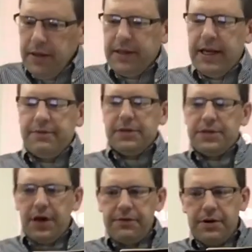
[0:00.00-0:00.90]
they have
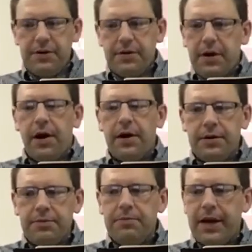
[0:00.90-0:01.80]
discovered
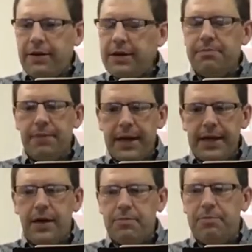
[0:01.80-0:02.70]
unburied, many
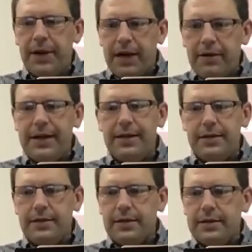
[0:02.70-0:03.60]

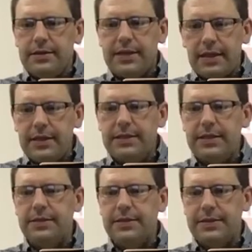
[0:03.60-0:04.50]
unburied
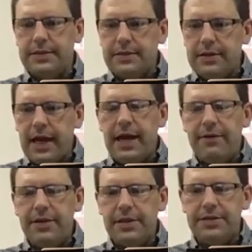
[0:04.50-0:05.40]
skeletons, and
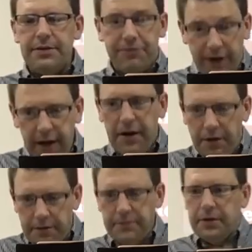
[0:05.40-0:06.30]
evidence of
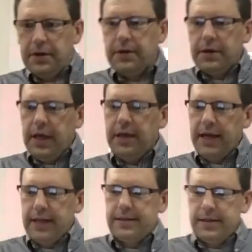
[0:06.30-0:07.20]
fire in
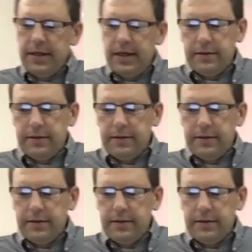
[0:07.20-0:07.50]
that city.